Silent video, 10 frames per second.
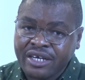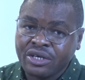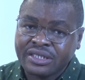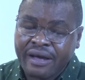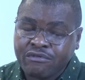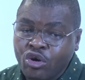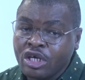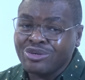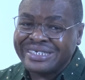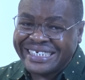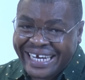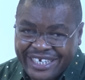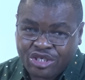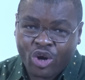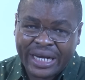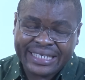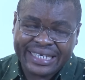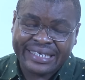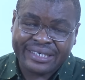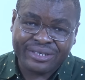find yourself going to dirty
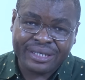toilet in the